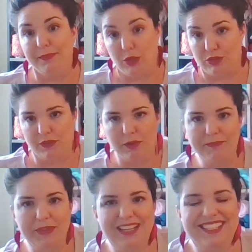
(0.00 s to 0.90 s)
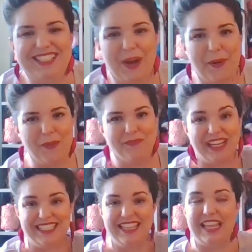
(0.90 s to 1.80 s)
useful. So I
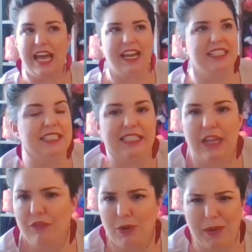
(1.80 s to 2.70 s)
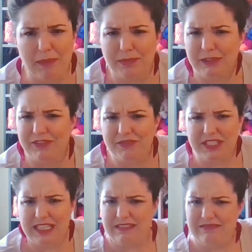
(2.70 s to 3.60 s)
did that. I did several, probably
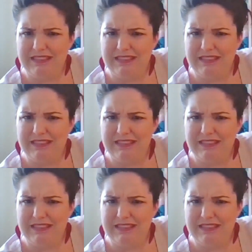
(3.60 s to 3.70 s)
15